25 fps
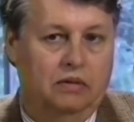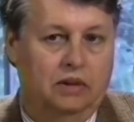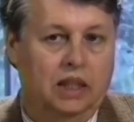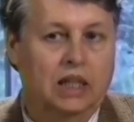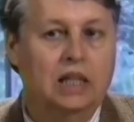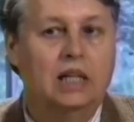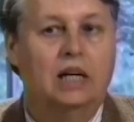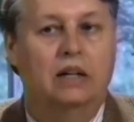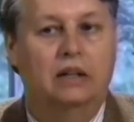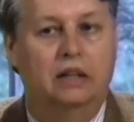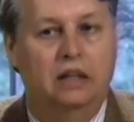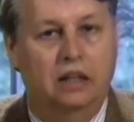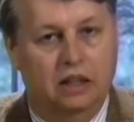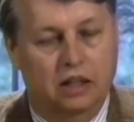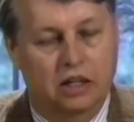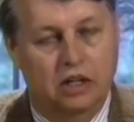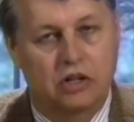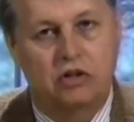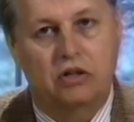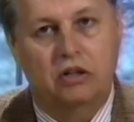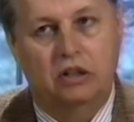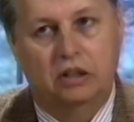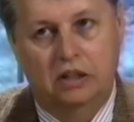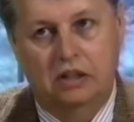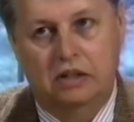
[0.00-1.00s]
The
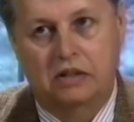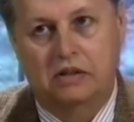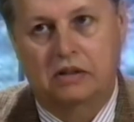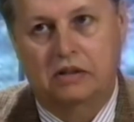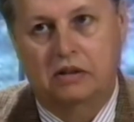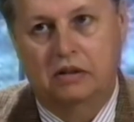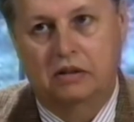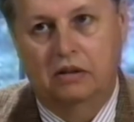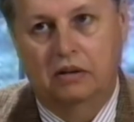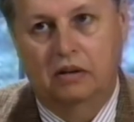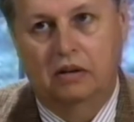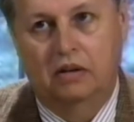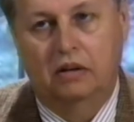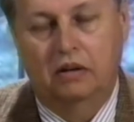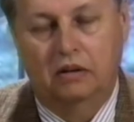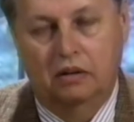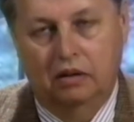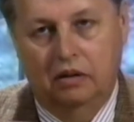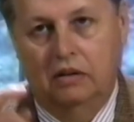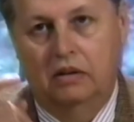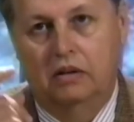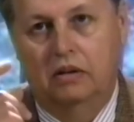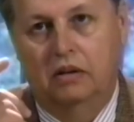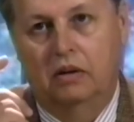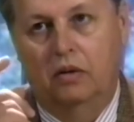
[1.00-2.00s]
inoculation is
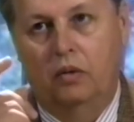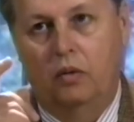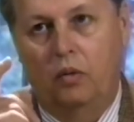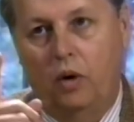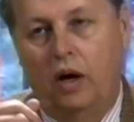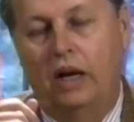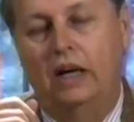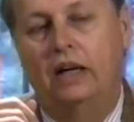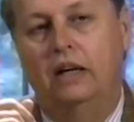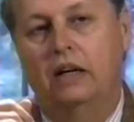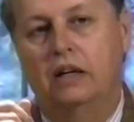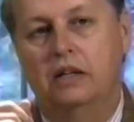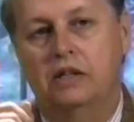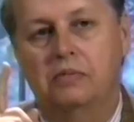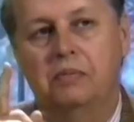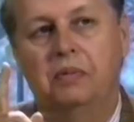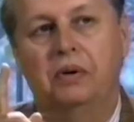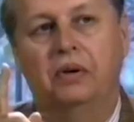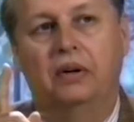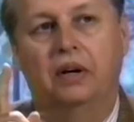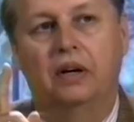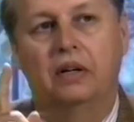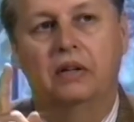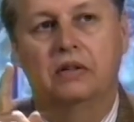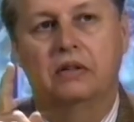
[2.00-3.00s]
one
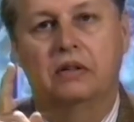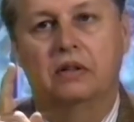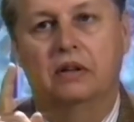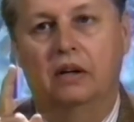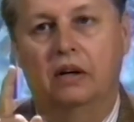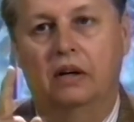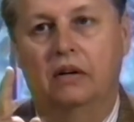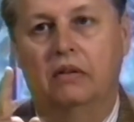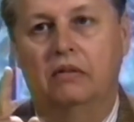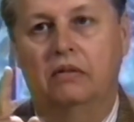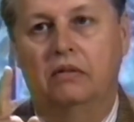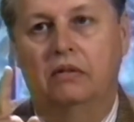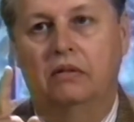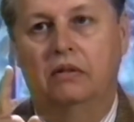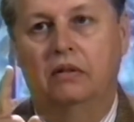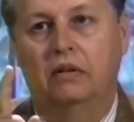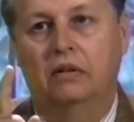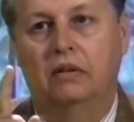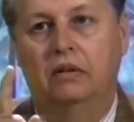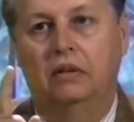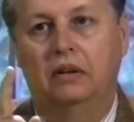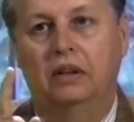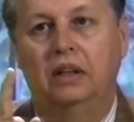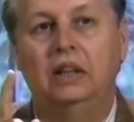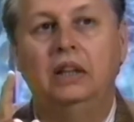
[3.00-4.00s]
experience of
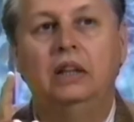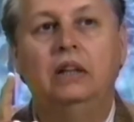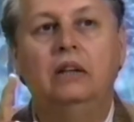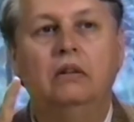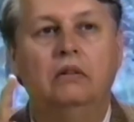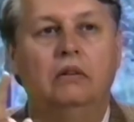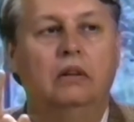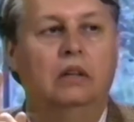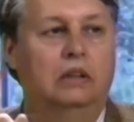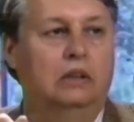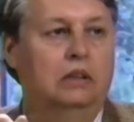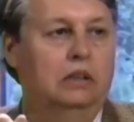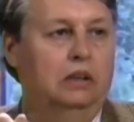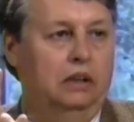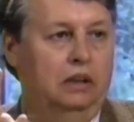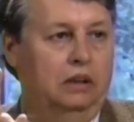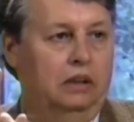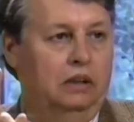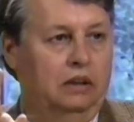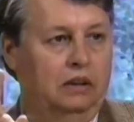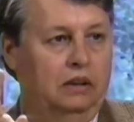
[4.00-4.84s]
unity,